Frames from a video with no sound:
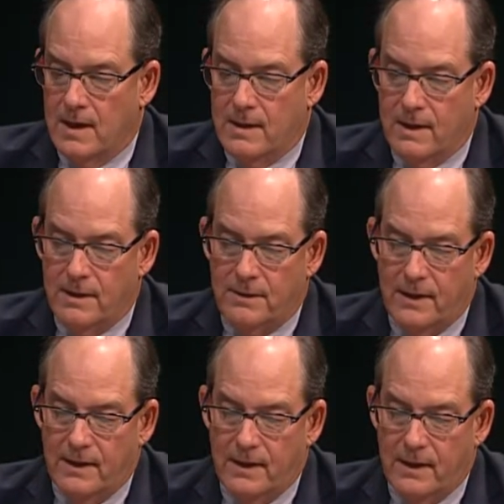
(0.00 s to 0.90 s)
The other
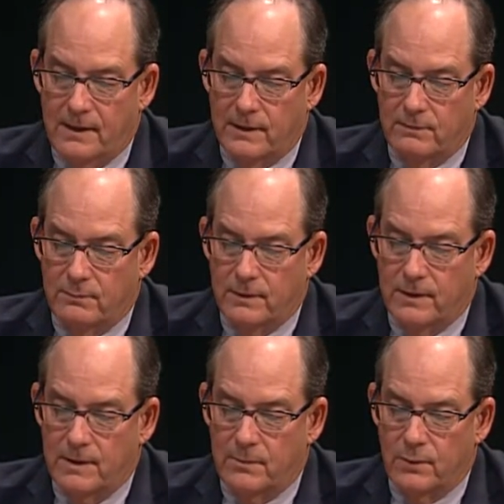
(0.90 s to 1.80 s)
thing that I think is
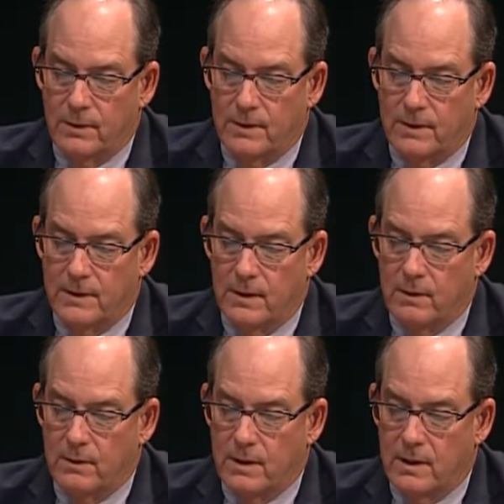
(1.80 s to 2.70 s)
really important to
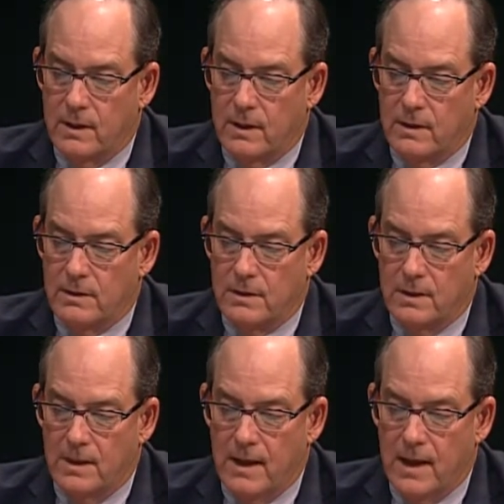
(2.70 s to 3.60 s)
note is
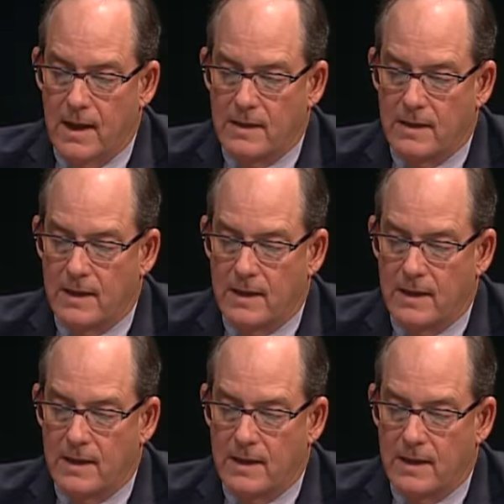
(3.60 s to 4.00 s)
that